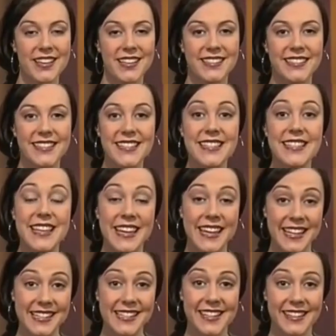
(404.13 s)
is in the
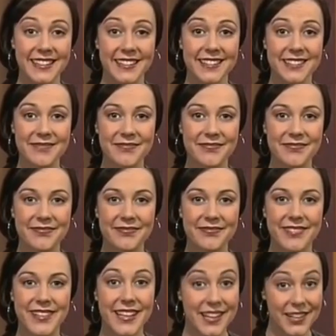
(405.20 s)
eating.
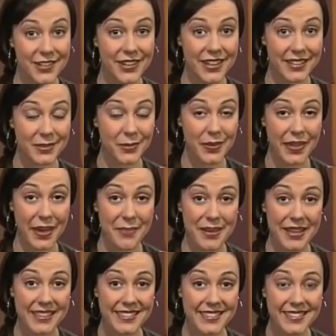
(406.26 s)
Can you guess what that
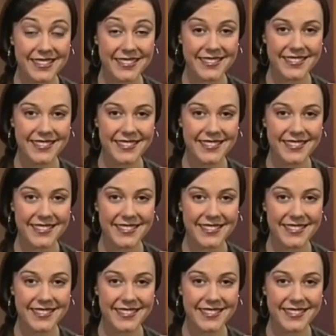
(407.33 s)
means?